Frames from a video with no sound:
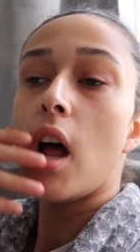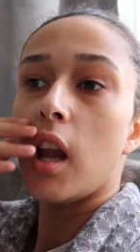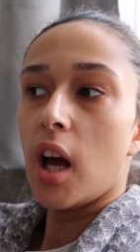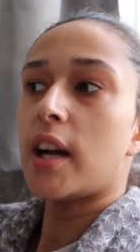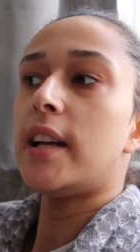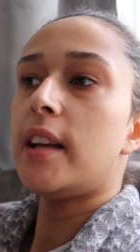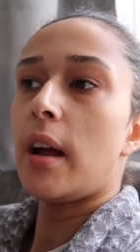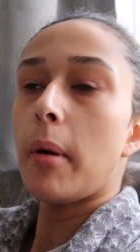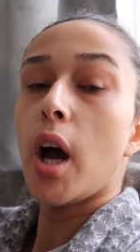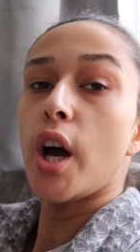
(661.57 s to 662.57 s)
luckily
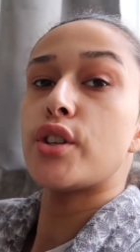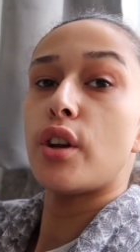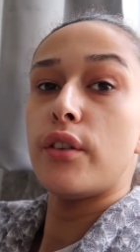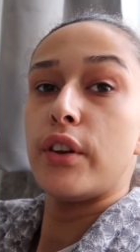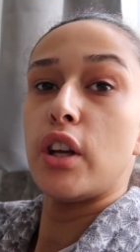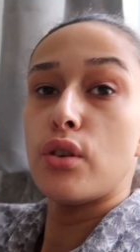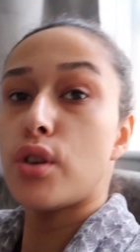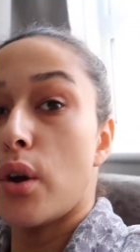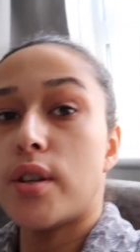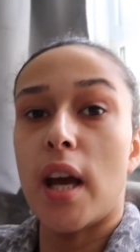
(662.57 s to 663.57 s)
like my eyeshadow videos
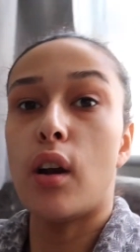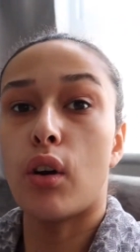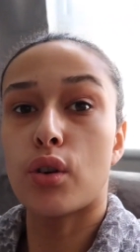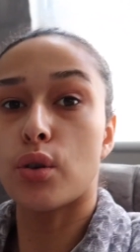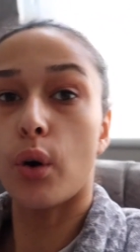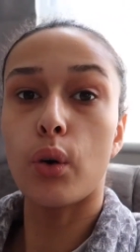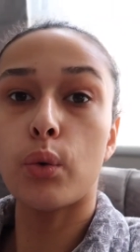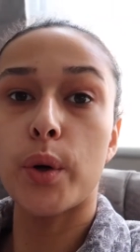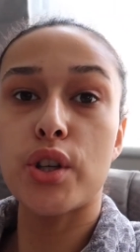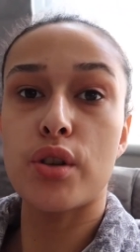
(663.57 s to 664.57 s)
don't take long at all
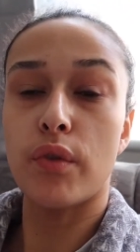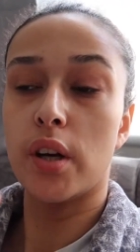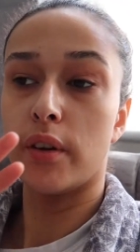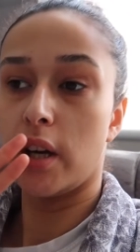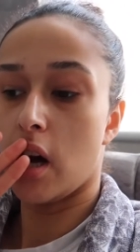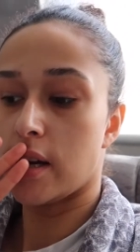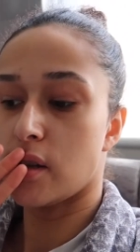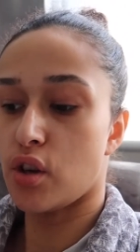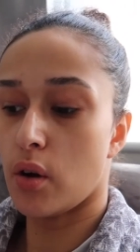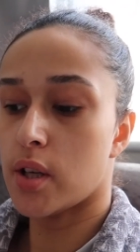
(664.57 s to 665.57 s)
which is really really nice
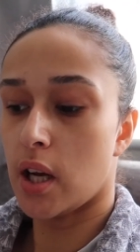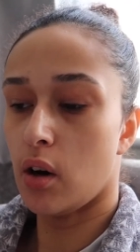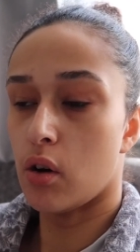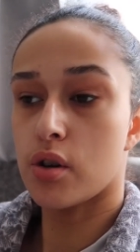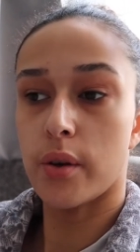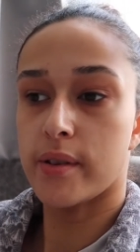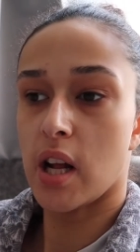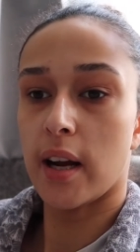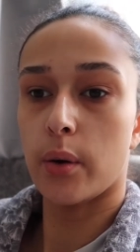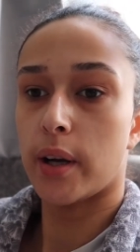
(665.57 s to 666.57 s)
they don't take long so it's
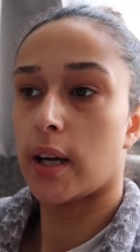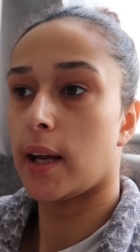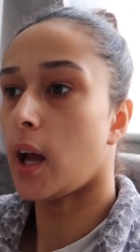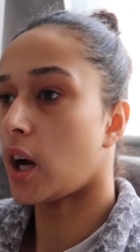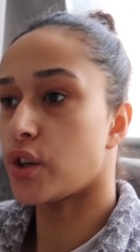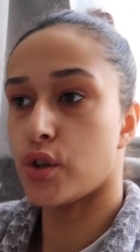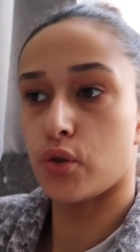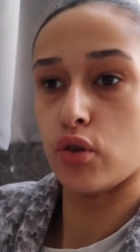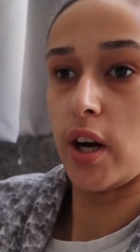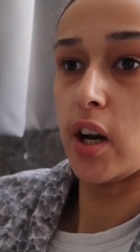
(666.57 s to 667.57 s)
like quickly I could
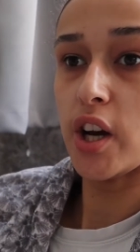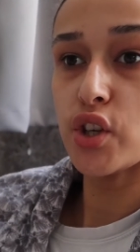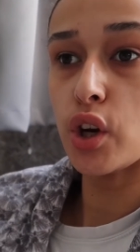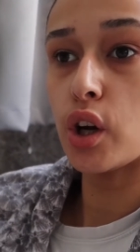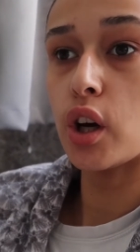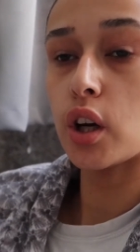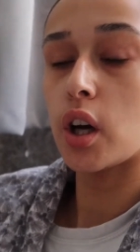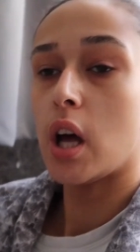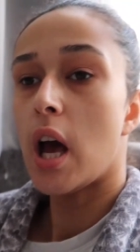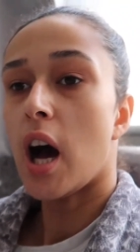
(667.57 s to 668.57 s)
just create an eyeshadow
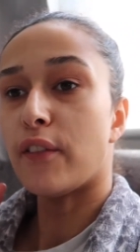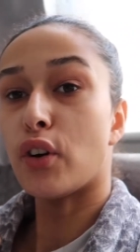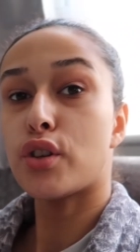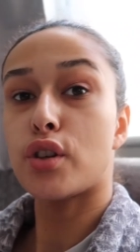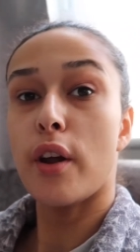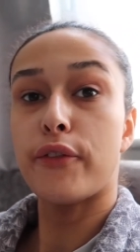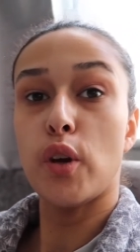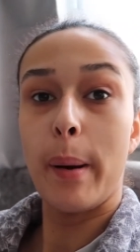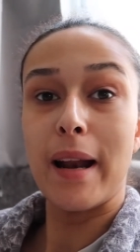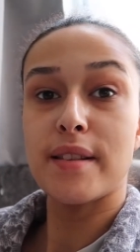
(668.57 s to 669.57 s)
look I've got a
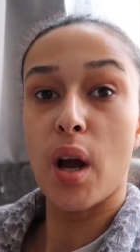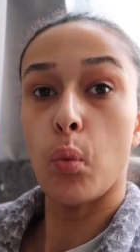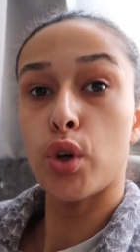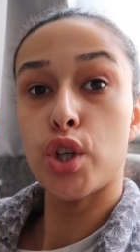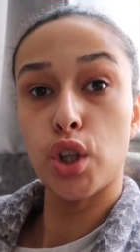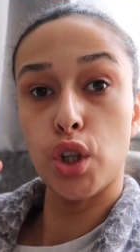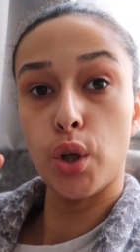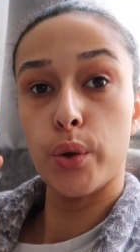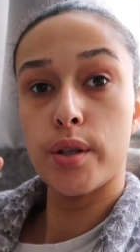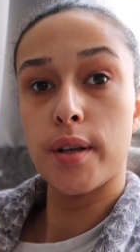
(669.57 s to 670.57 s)
few palettes that I want to
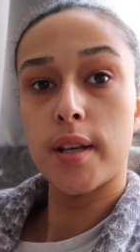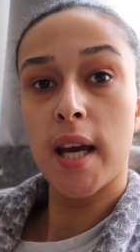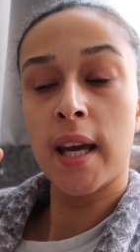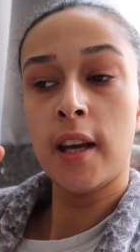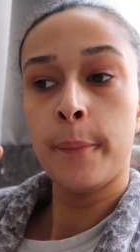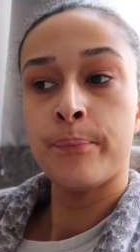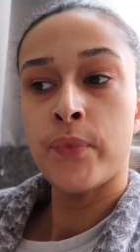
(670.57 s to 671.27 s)
use today